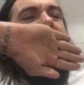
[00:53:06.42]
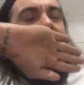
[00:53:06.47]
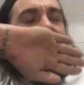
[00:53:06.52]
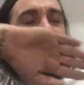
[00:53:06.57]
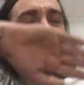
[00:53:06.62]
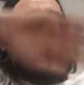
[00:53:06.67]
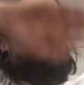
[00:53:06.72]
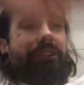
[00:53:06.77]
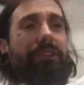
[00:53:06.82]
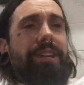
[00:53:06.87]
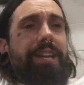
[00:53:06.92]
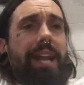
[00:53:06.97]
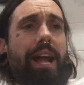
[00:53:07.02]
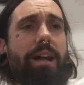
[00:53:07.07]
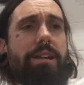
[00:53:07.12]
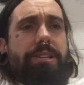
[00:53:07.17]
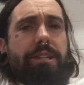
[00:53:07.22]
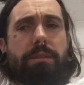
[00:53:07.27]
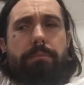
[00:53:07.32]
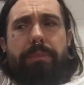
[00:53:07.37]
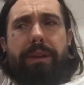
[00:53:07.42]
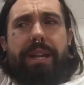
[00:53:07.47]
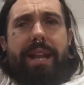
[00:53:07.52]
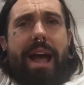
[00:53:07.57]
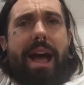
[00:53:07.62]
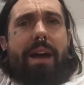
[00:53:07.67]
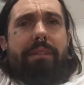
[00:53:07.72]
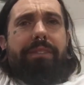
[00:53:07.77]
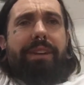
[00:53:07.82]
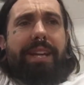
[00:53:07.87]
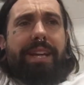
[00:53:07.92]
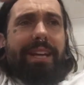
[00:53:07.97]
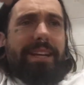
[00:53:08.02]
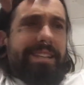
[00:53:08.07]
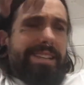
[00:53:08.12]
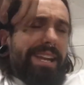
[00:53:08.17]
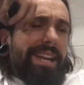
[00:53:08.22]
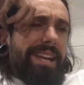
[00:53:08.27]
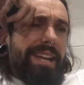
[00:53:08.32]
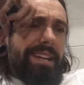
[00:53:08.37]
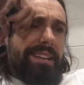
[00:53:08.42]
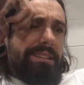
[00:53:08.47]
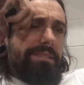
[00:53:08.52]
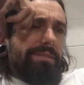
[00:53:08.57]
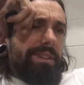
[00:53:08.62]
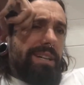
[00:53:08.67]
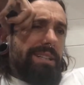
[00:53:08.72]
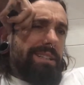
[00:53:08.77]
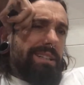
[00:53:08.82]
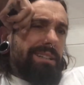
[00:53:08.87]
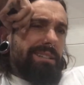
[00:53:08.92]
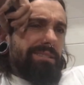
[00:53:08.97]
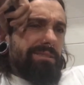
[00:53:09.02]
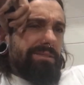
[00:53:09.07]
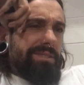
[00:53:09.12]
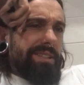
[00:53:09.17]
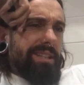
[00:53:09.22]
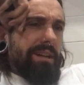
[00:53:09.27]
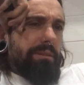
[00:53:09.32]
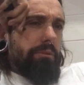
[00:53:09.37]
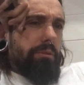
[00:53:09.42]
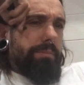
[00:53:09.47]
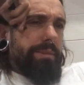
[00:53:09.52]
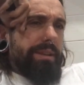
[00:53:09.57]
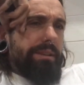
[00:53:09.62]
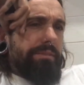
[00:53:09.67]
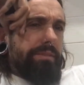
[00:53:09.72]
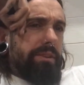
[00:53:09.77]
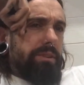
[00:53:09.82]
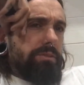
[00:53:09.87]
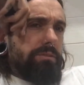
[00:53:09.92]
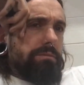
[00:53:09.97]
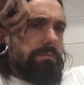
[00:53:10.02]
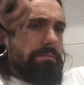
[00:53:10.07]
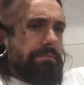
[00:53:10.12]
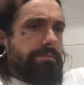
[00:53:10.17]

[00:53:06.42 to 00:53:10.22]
are we talking actually having a date in the van? I don't think that would be difficult.